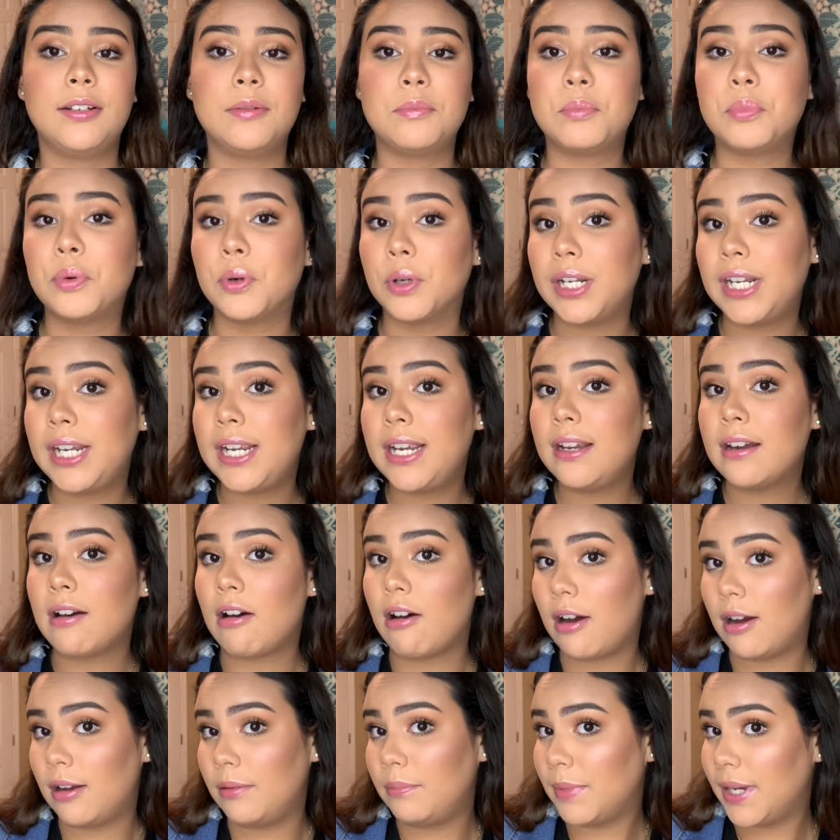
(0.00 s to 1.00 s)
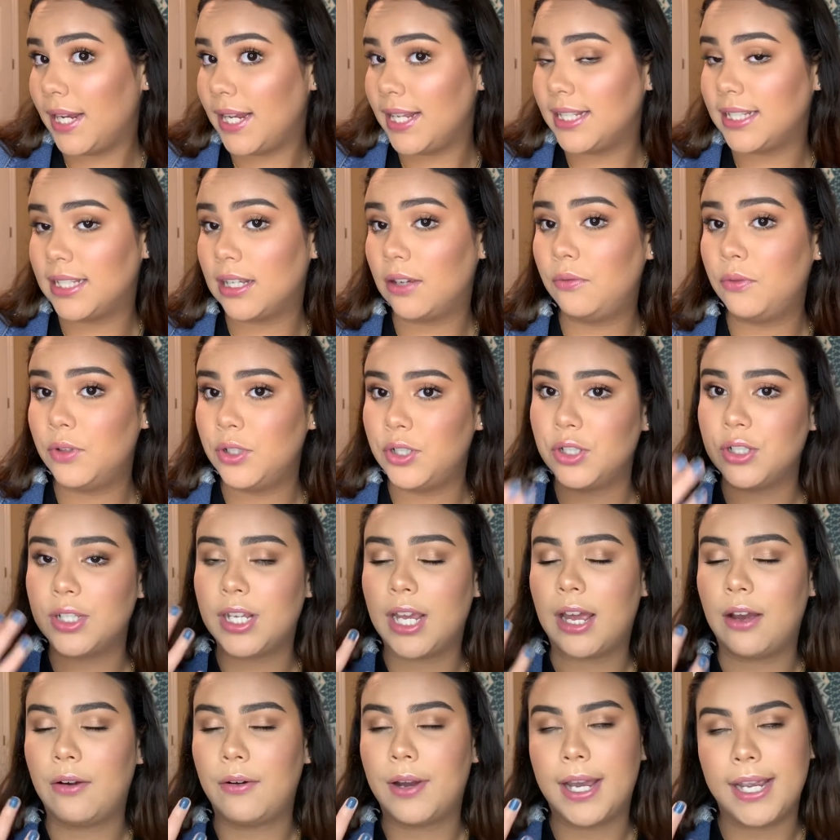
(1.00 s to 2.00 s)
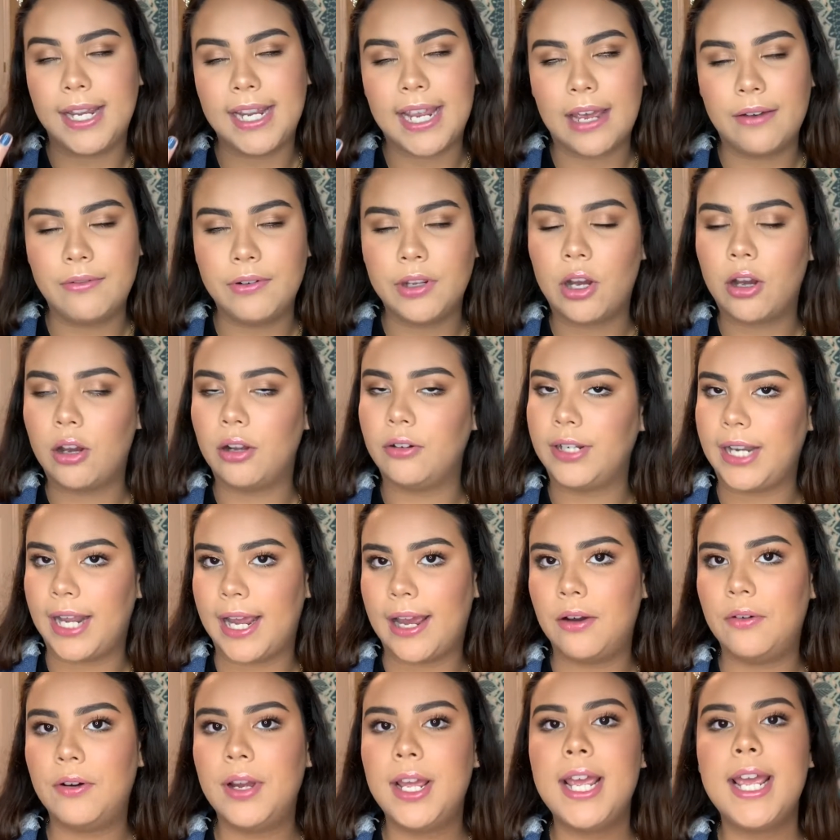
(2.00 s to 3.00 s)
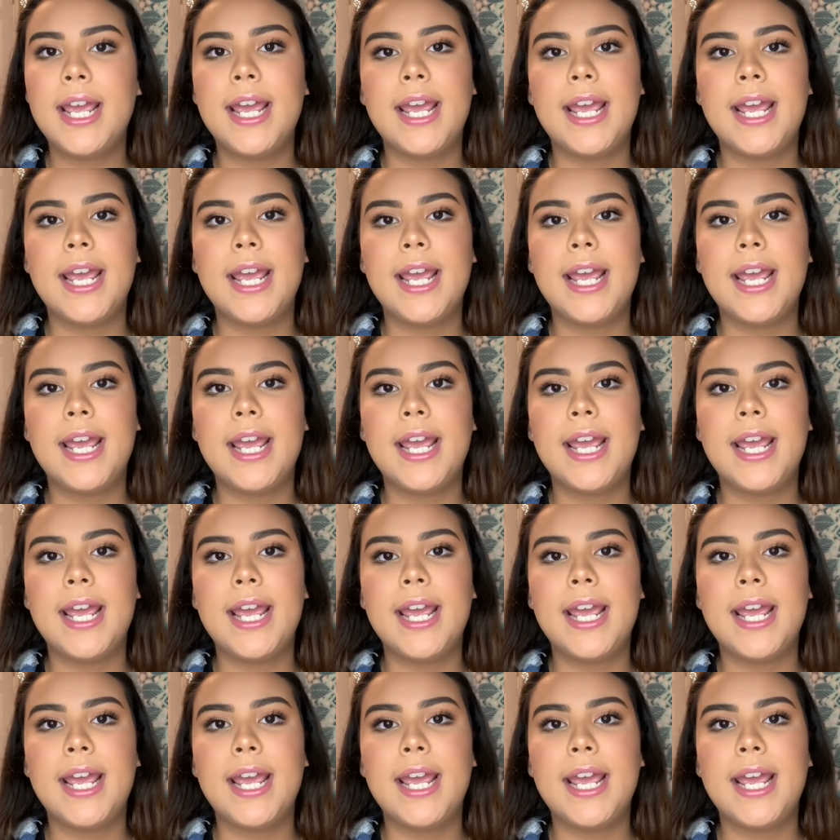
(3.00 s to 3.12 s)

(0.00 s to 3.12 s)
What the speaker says: pretty on by itself, which is how I have it on now,